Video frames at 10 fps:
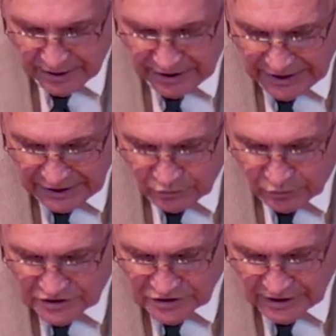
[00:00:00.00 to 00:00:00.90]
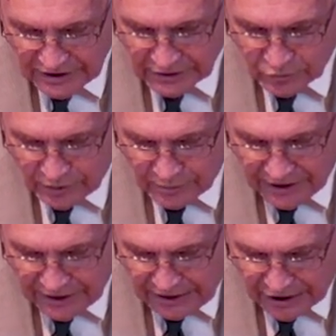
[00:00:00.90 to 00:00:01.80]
it was it, it